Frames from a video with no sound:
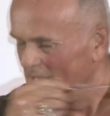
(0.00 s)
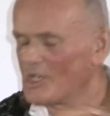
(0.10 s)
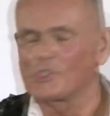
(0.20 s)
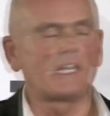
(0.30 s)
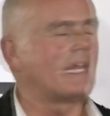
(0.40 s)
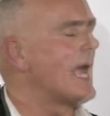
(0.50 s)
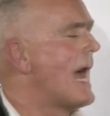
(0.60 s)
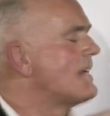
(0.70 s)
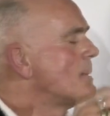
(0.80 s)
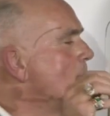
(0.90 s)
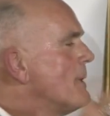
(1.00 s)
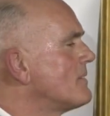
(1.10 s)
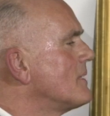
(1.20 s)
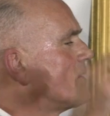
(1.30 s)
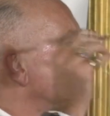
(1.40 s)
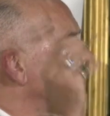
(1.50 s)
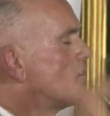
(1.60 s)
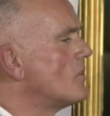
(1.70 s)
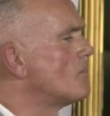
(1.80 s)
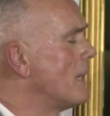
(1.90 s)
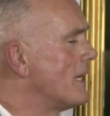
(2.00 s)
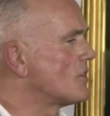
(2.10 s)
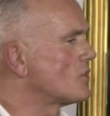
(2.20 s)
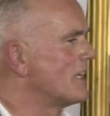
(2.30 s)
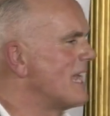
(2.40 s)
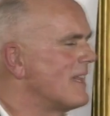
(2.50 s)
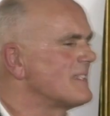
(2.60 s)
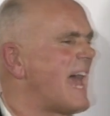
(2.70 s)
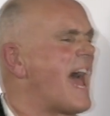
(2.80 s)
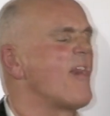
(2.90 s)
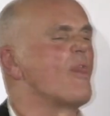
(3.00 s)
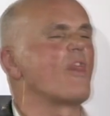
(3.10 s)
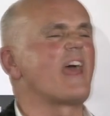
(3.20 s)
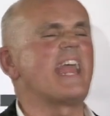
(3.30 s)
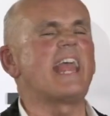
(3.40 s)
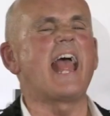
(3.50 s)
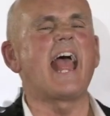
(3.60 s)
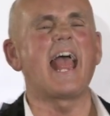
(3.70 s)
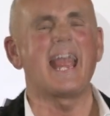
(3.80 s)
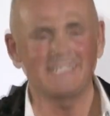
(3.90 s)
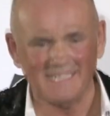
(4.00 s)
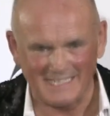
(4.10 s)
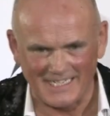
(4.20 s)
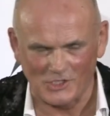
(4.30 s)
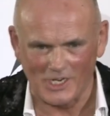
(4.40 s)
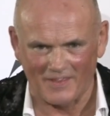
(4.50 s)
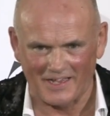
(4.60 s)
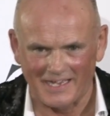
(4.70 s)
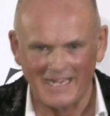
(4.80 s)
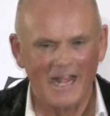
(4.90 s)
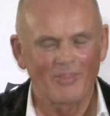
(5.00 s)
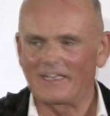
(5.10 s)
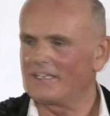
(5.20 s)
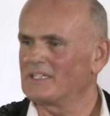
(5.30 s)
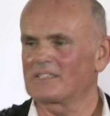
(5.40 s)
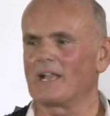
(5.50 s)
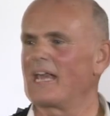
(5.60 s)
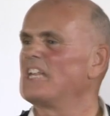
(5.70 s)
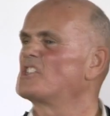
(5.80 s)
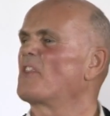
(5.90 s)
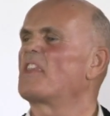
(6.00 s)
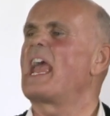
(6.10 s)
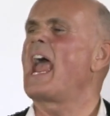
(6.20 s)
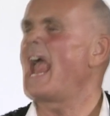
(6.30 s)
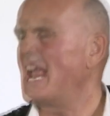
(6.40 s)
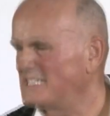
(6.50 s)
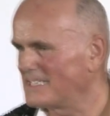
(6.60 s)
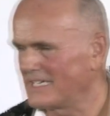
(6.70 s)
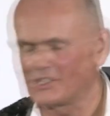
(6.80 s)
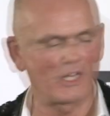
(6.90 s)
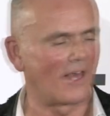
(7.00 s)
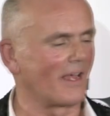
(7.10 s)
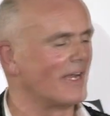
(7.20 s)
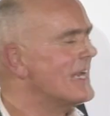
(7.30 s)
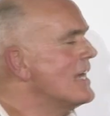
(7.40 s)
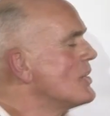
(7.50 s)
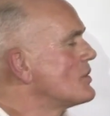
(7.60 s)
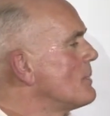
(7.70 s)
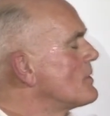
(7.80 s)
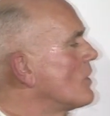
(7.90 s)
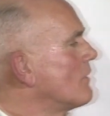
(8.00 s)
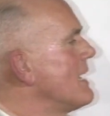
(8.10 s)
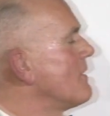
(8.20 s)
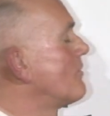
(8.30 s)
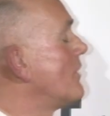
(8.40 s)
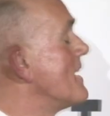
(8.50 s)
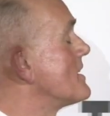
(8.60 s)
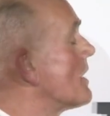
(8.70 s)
She had a business that was as big as Chanel's, and they hated each other. They didn't dislike each other, they hated each other. She was a great friend